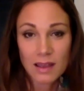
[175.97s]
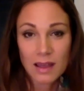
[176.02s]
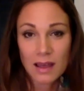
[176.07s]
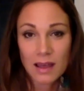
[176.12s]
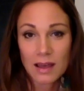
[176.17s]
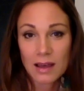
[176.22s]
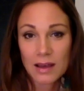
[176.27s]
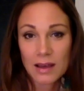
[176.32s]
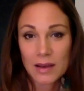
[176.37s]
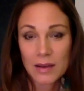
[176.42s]

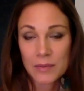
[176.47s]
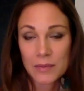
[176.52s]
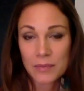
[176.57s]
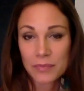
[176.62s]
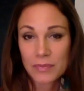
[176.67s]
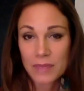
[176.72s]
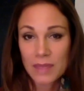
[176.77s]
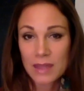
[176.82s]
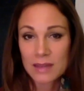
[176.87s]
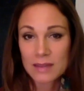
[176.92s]

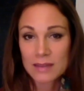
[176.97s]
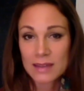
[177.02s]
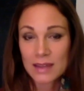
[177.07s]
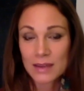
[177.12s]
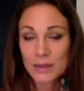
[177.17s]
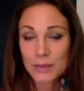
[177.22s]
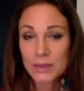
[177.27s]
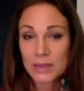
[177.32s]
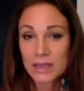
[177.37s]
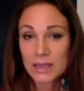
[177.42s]
and
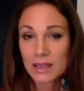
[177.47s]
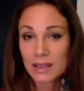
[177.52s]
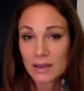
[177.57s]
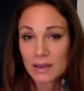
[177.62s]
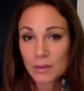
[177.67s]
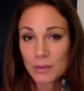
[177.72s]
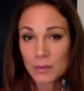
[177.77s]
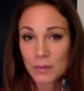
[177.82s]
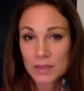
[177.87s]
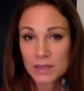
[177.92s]
then we
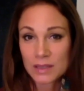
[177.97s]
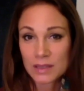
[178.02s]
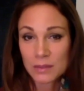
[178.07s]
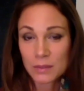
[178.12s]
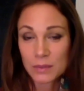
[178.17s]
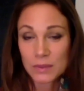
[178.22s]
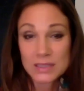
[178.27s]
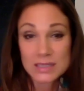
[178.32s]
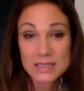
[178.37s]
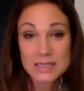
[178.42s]

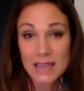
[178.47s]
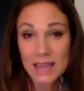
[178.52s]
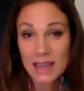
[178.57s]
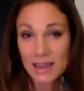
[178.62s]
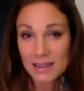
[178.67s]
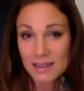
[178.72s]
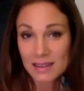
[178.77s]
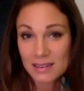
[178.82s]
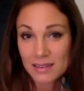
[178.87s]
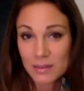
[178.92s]

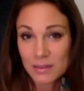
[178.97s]
decide